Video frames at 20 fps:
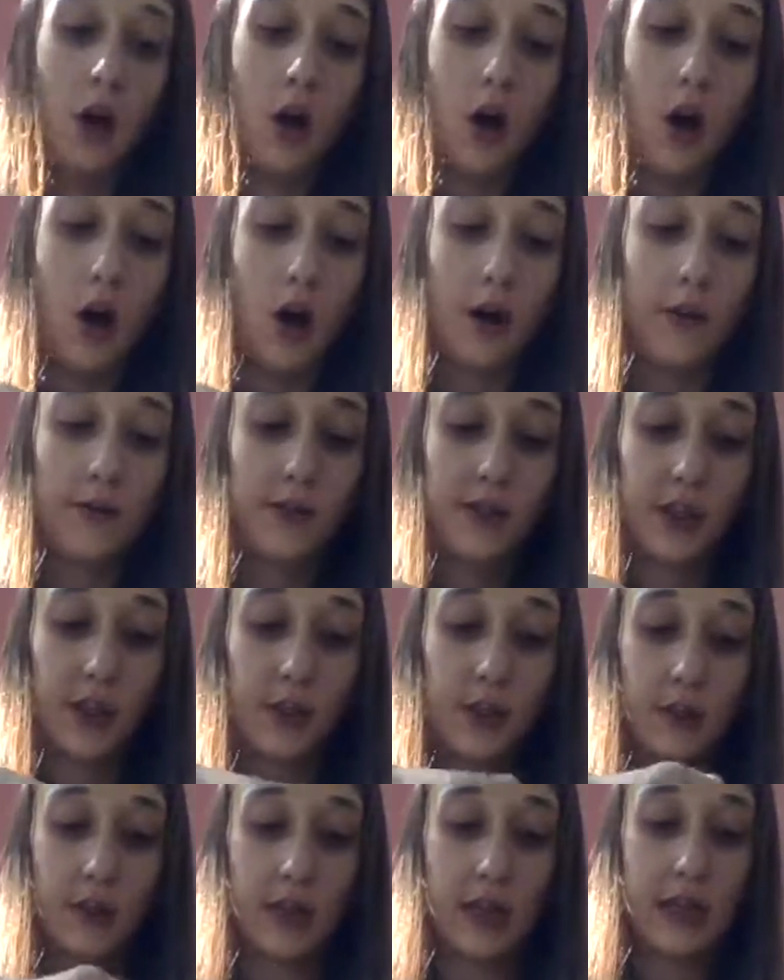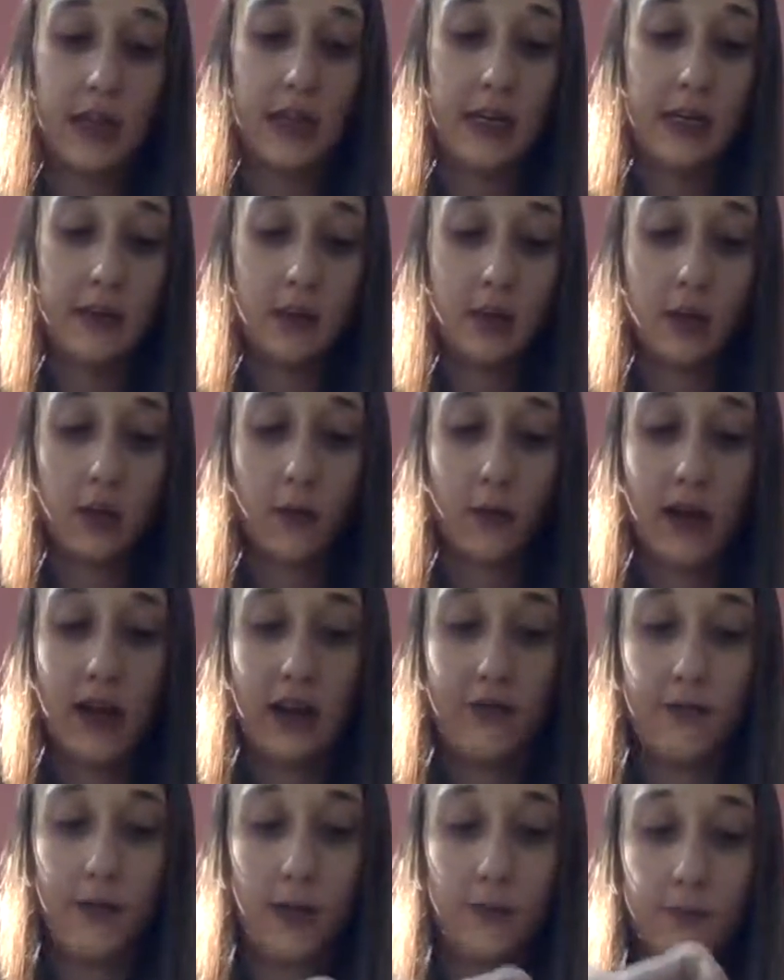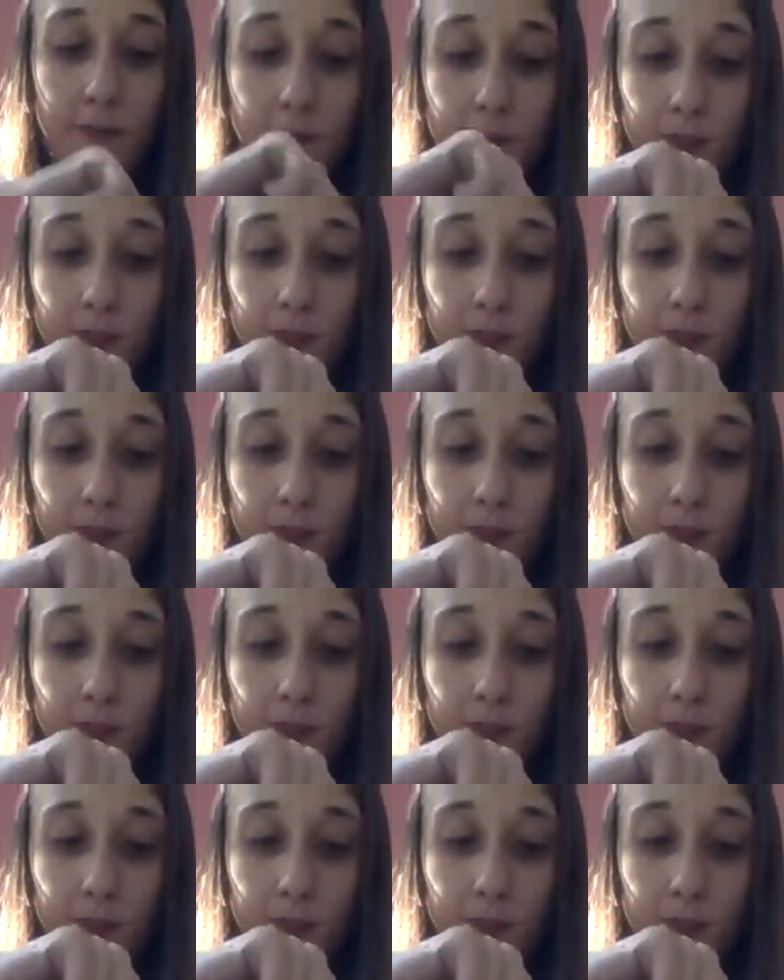off certain things or whatever,